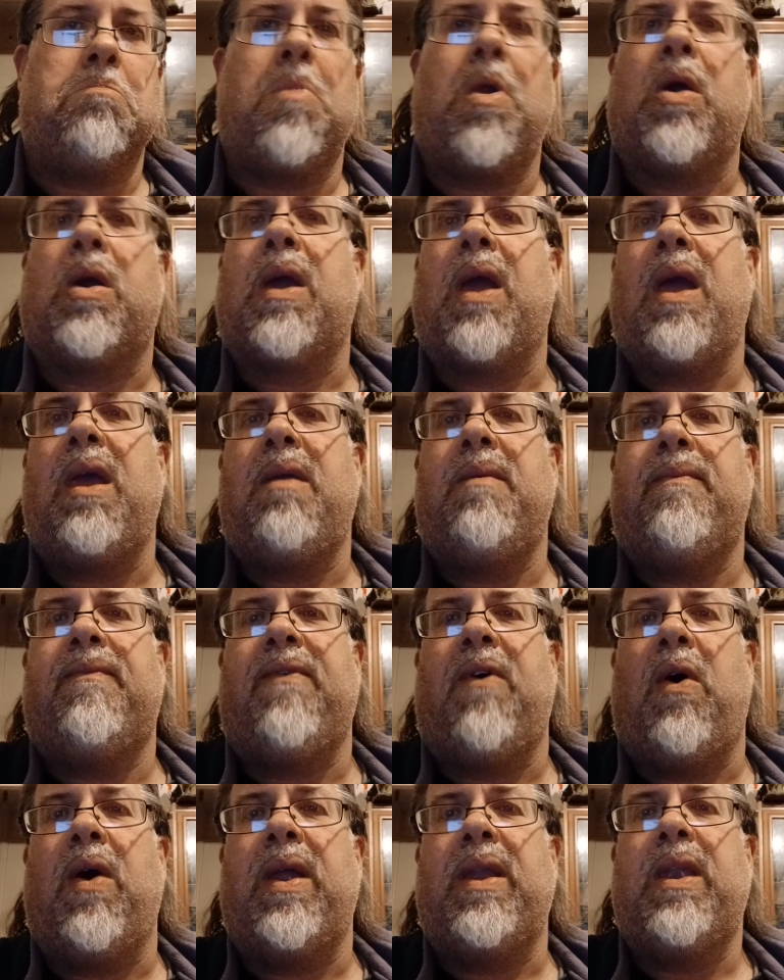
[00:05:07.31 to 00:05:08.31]
Okay,
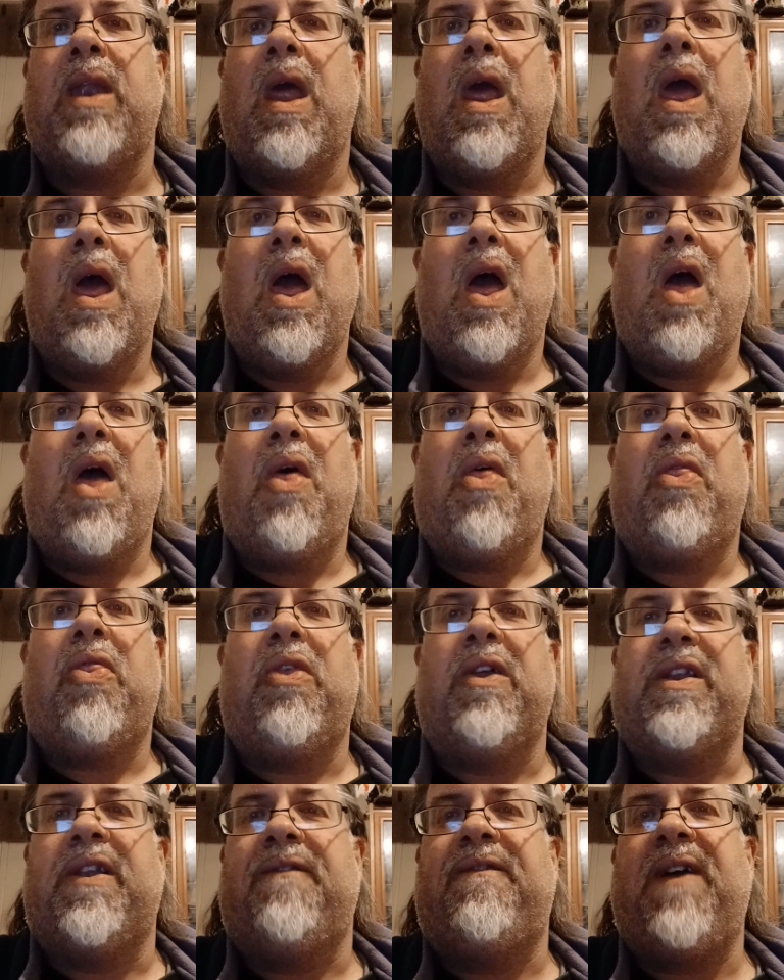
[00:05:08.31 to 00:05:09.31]
fine.
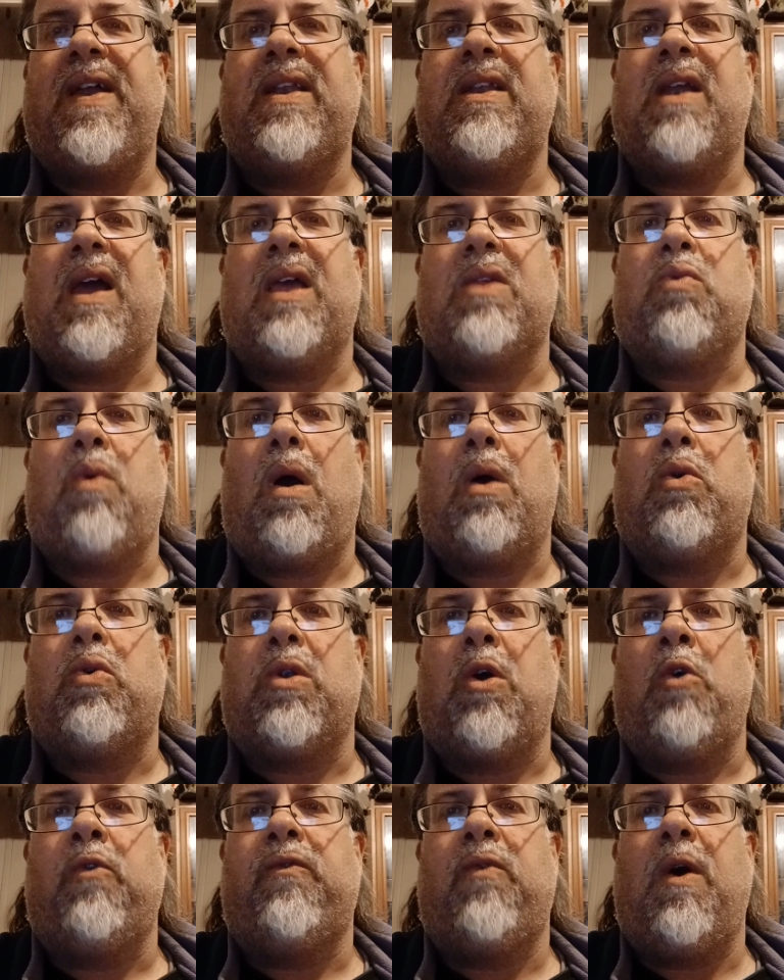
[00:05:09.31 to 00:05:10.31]
The defender has one called
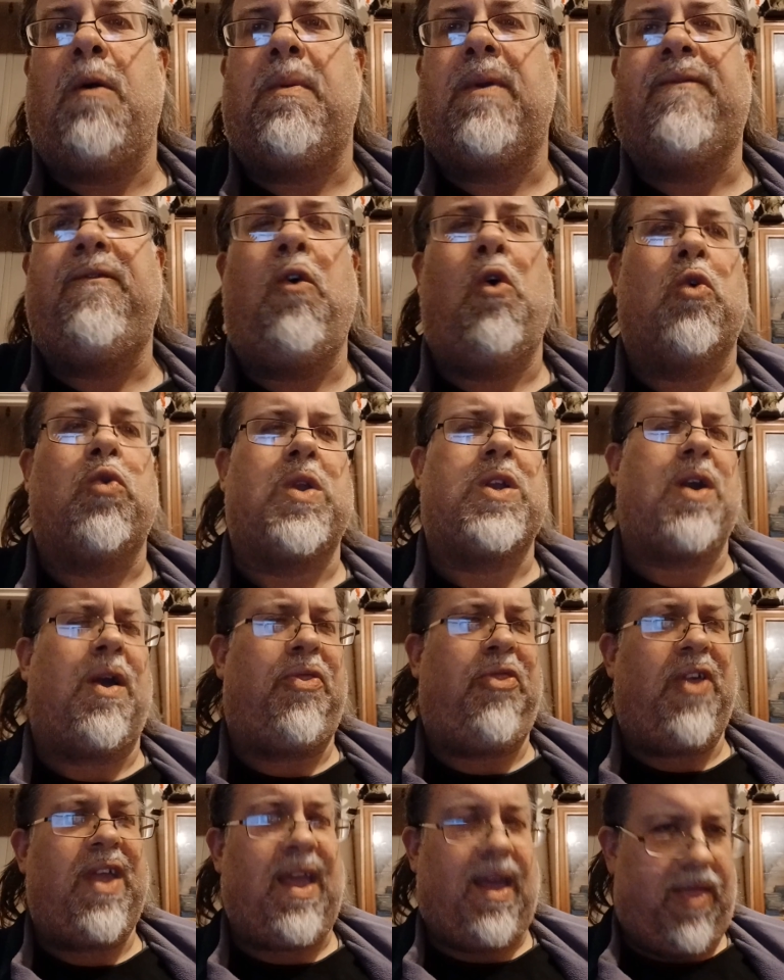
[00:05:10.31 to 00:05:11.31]
overwhelming force, which I
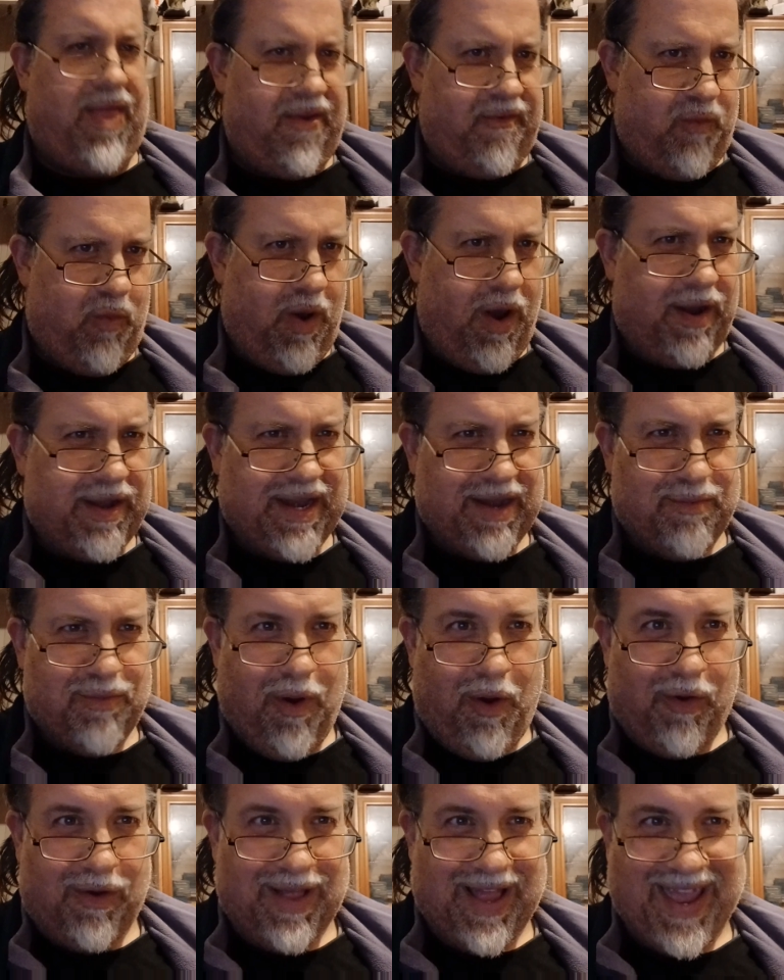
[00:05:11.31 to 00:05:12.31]
think they've worded
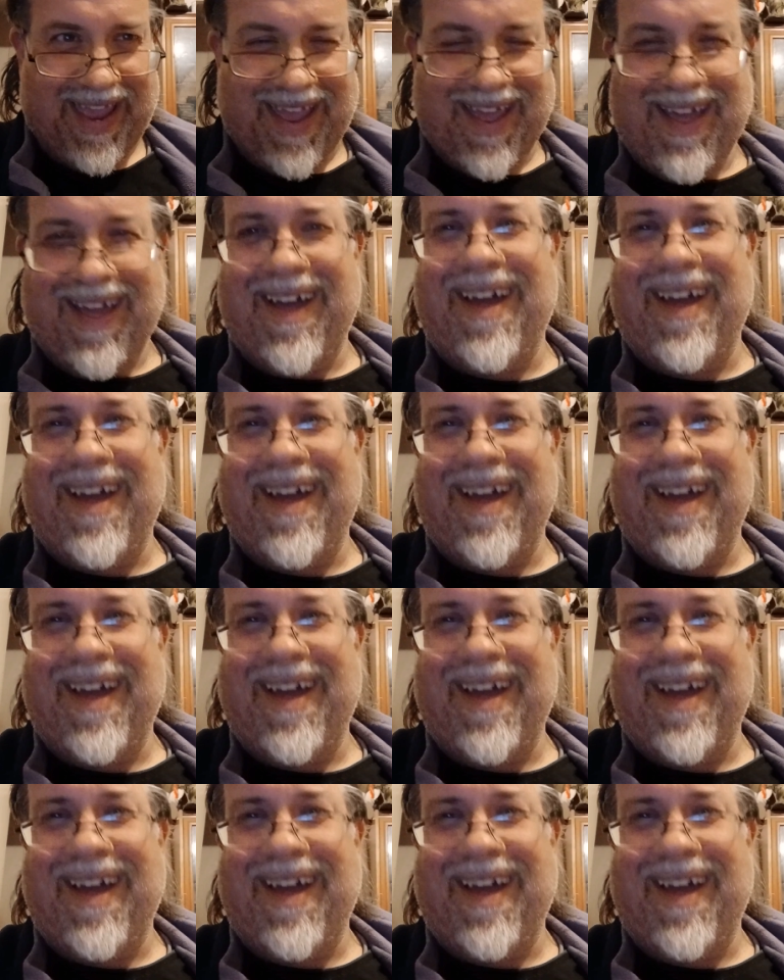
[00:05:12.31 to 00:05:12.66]
wrongly.